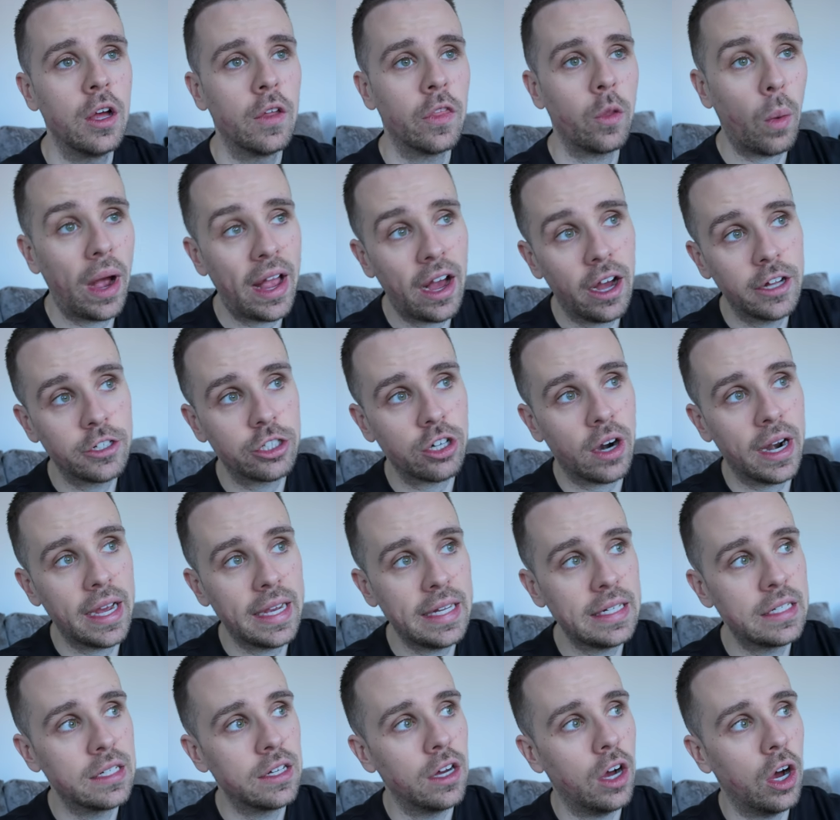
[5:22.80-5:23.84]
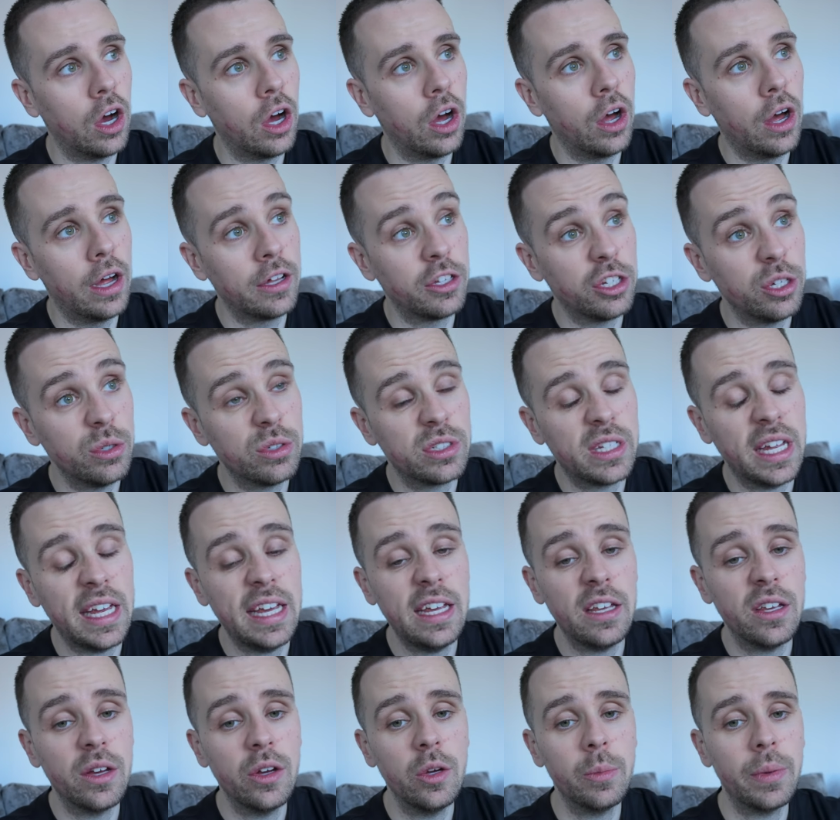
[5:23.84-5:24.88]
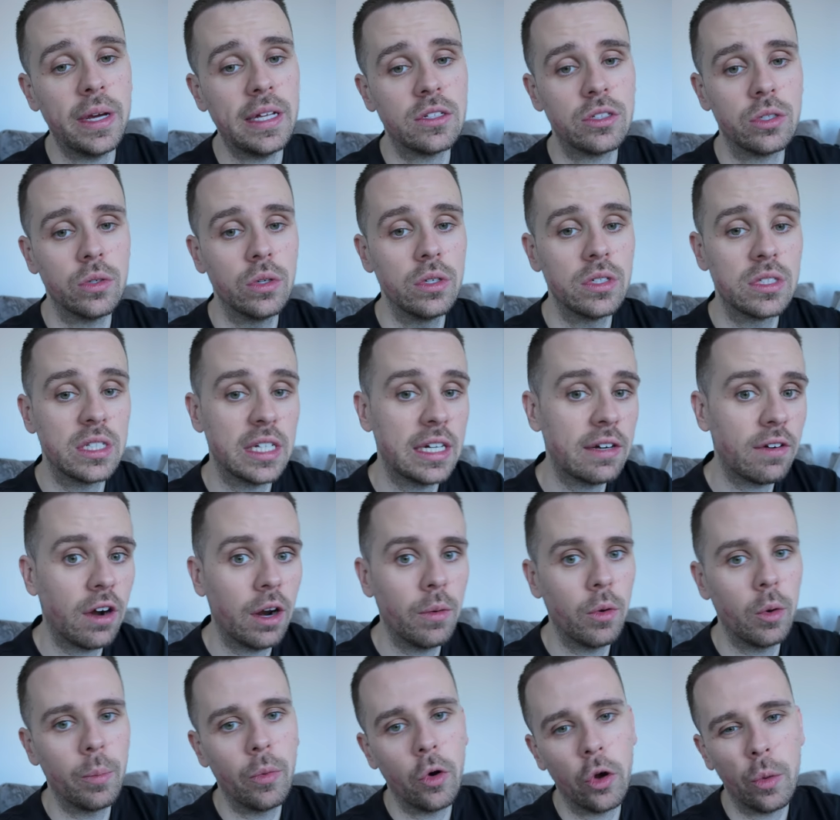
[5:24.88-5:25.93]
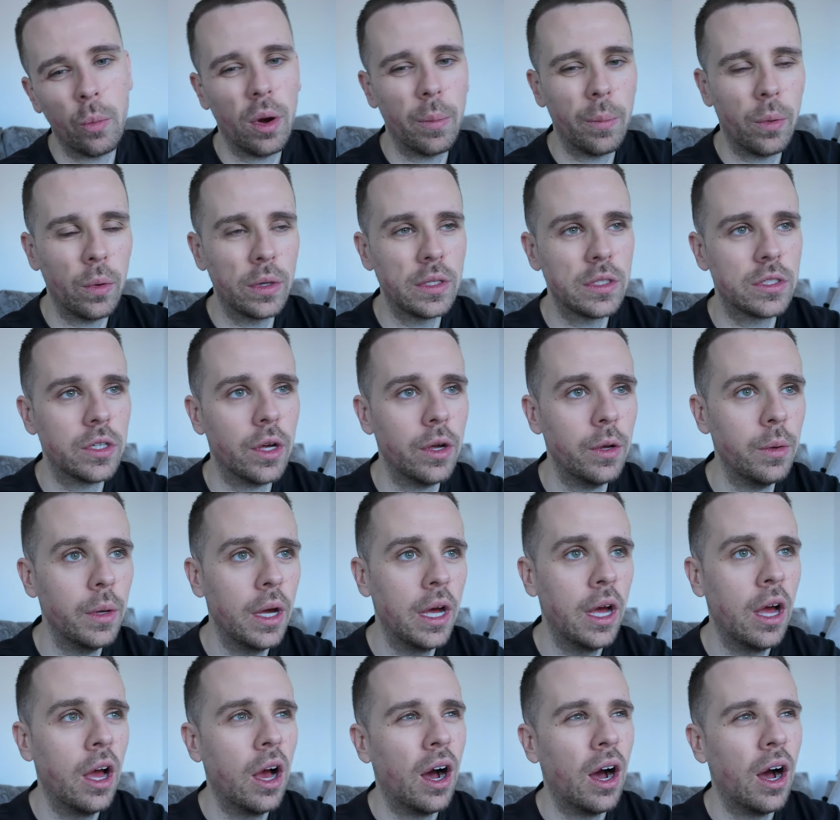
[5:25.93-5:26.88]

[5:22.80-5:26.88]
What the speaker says: the way I trade and used to EU being sort of 0 or 0.1, 0.2,